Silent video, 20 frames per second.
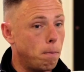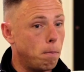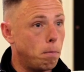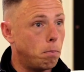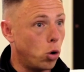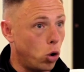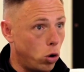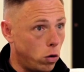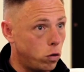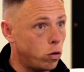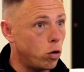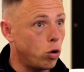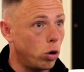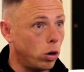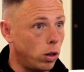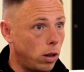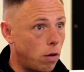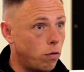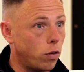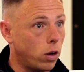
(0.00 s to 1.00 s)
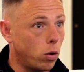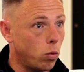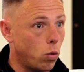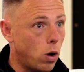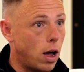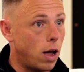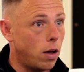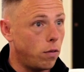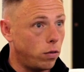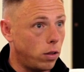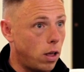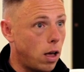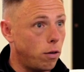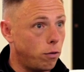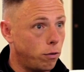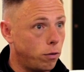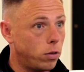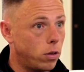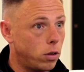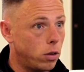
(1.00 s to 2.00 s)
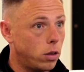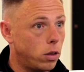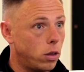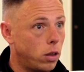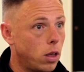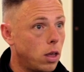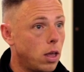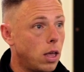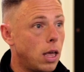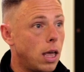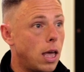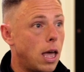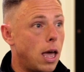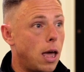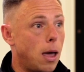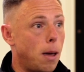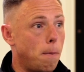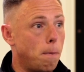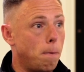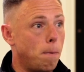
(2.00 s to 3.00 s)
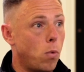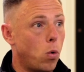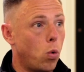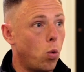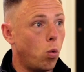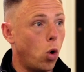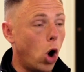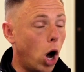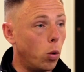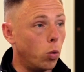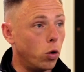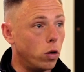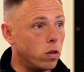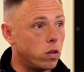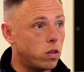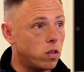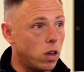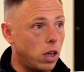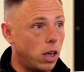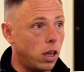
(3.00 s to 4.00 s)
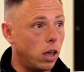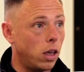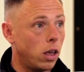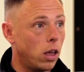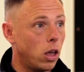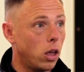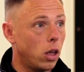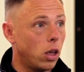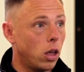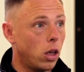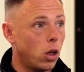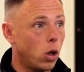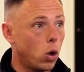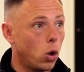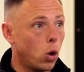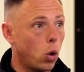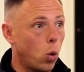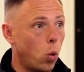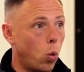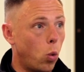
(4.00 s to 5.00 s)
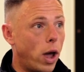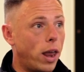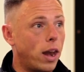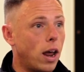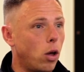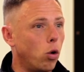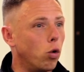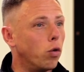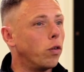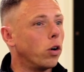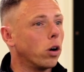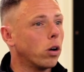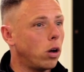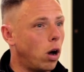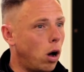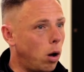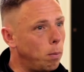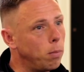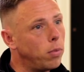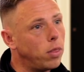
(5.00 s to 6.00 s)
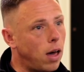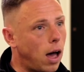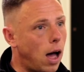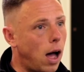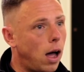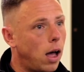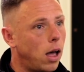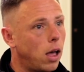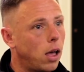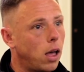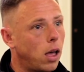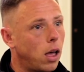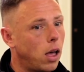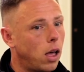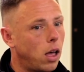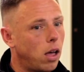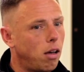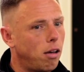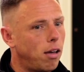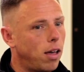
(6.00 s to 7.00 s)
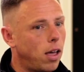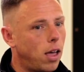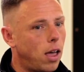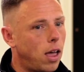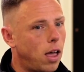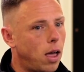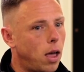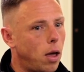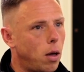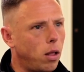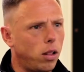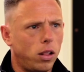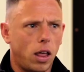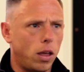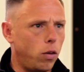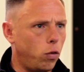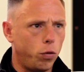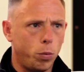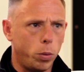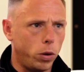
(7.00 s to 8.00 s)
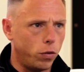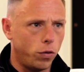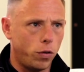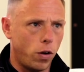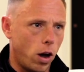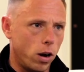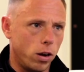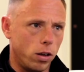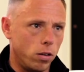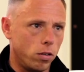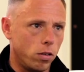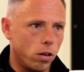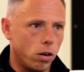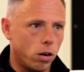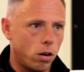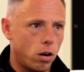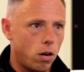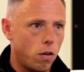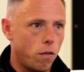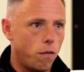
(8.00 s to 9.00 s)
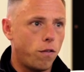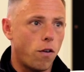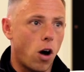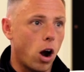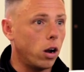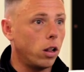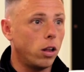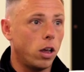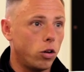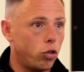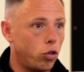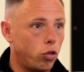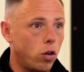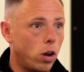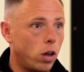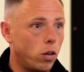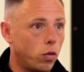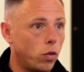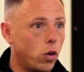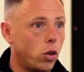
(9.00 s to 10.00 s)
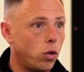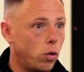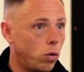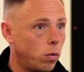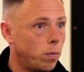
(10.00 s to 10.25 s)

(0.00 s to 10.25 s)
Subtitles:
boys who are living what I've lived. What I would say, when I overcome that, life's been far easier, far less stressful.